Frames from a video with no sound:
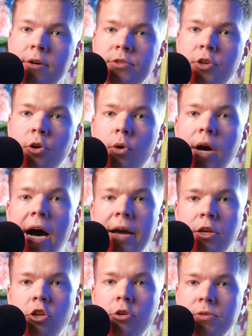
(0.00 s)
So I
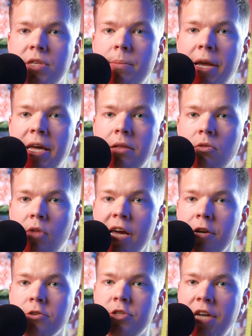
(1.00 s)
use them at a
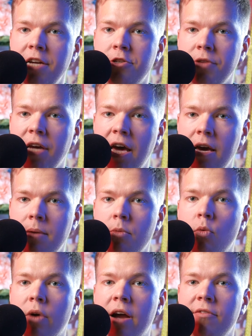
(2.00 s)
later stage in the game
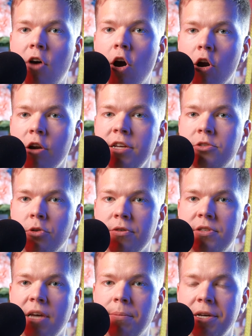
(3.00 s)
when I've already sort of
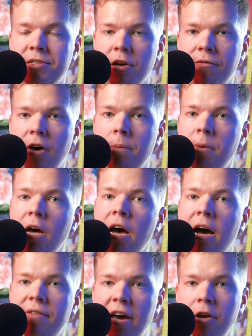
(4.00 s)
set myself up.
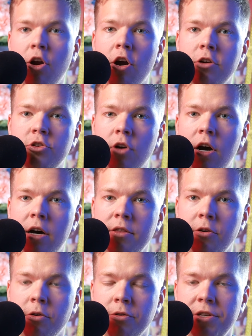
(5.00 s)
I've had card draw in
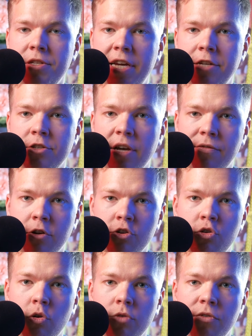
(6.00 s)
the early stages. I've
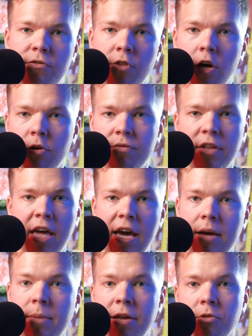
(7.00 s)
controlled the flow of the
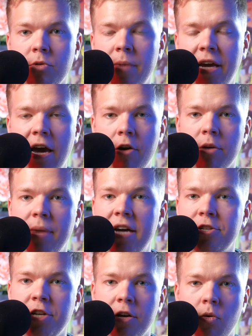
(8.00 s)
game, either with my counter
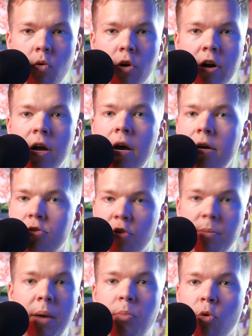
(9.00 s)
magic or sort
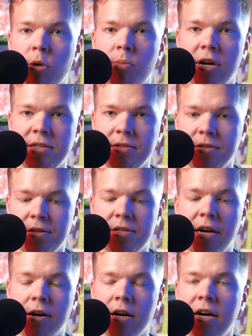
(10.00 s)
of my board presence,
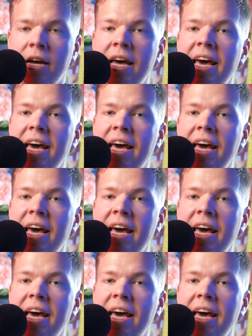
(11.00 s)
etc.